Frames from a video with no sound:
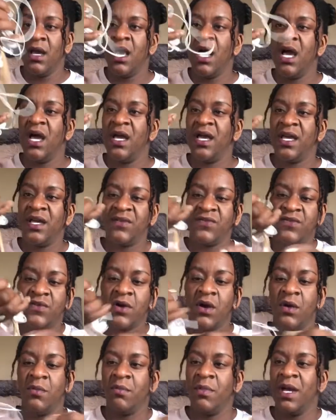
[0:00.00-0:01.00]
I have
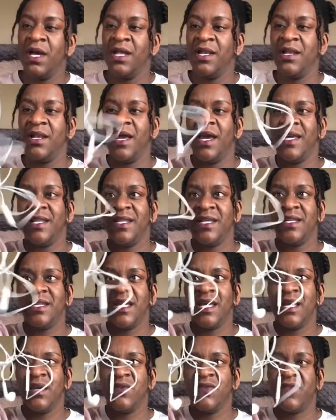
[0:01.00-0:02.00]
got my lightning
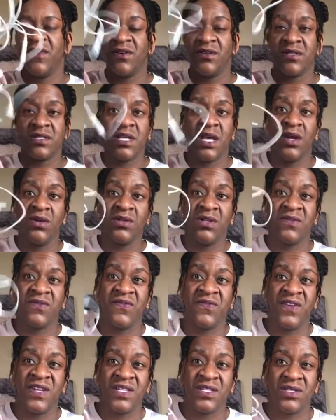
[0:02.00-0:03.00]
earphones that only
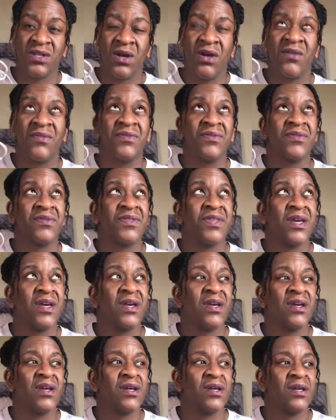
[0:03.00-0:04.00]
fits on
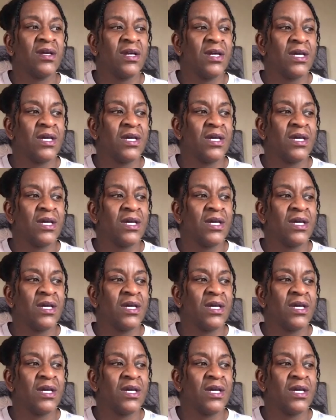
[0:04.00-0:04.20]
the